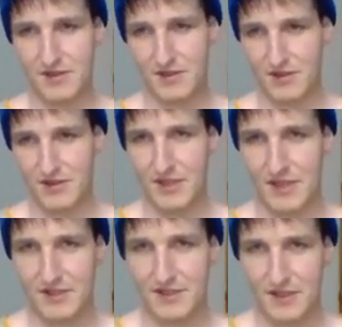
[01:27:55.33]
So
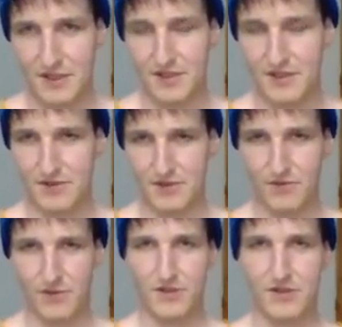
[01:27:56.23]
that still the
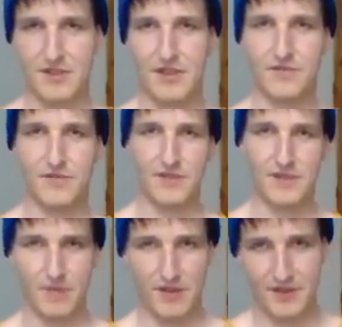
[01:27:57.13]
workers have
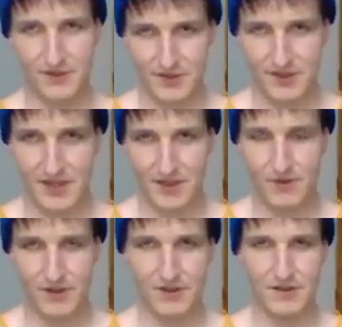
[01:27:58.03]
something to say
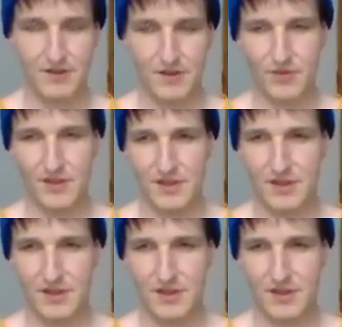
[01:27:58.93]
within the company.